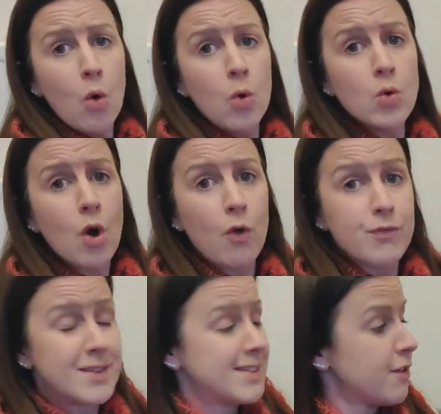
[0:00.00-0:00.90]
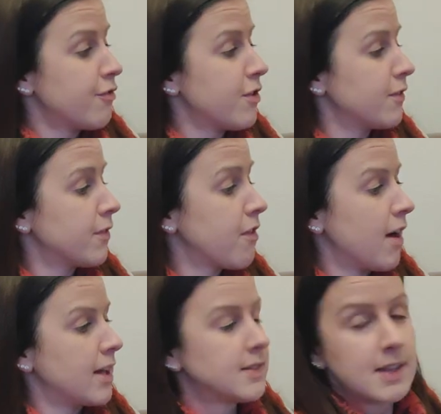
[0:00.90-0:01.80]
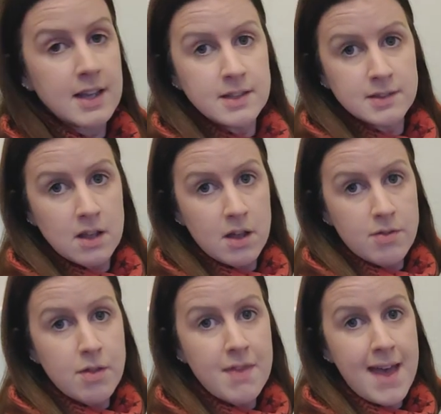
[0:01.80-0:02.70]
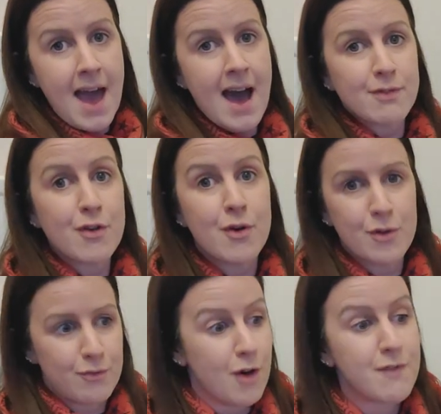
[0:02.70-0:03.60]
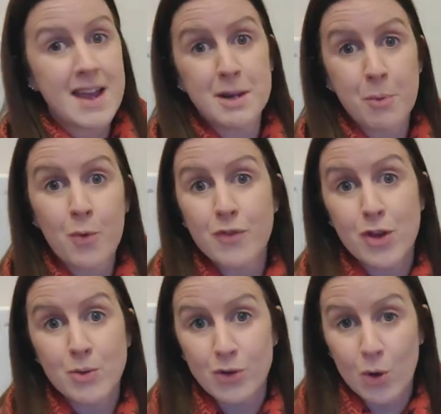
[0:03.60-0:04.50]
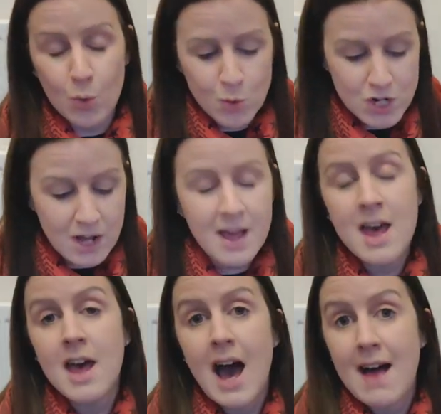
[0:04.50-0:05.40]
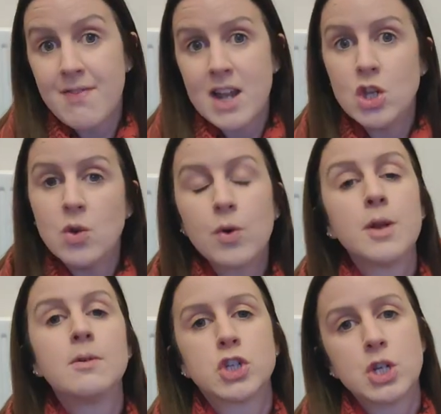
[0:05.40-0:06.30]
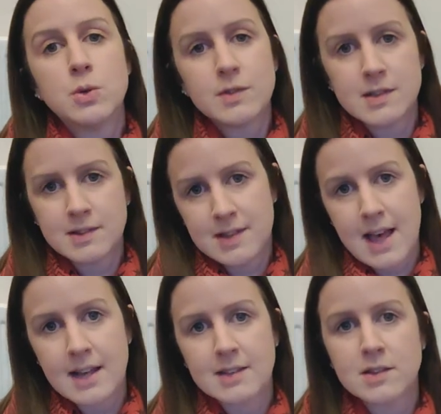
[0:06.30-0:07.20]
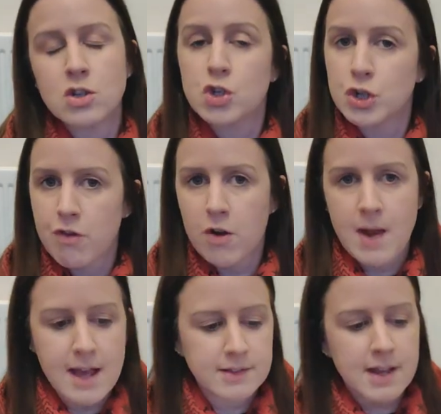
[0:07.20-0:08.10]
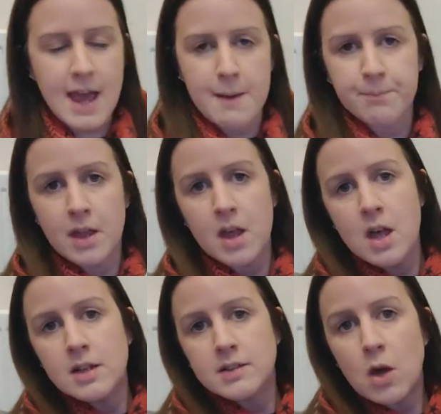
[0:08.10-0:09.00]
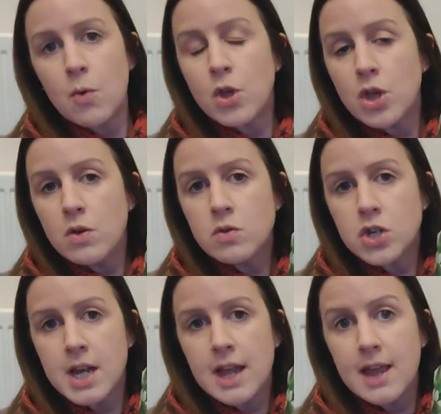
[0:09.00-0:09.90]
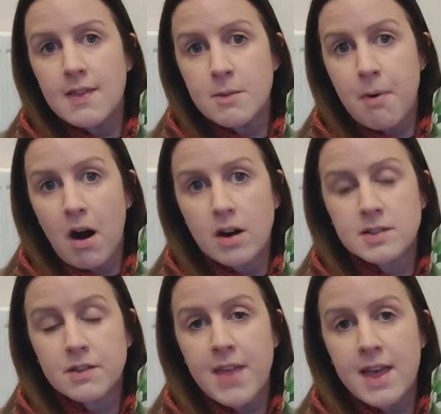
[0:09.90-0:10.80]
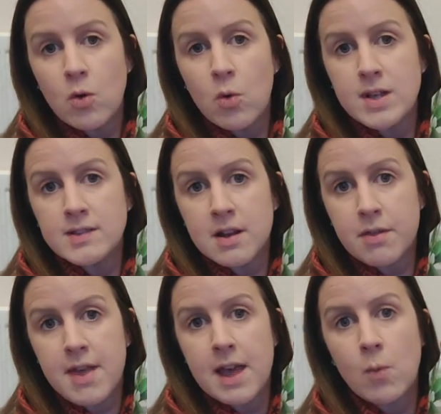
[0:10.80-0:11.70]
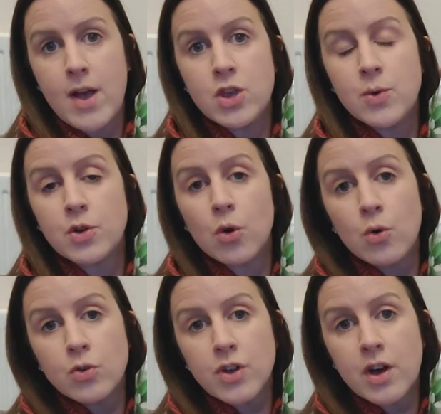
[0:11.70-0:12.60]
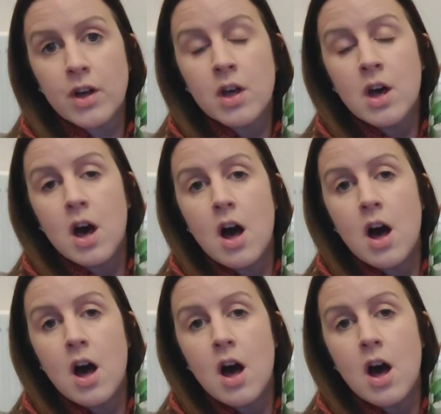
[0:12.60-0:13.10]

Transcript: all of the different varieties that they have available for you to order, and then you can choose six to grow next year. So usually in the past, they always did a thing where you could order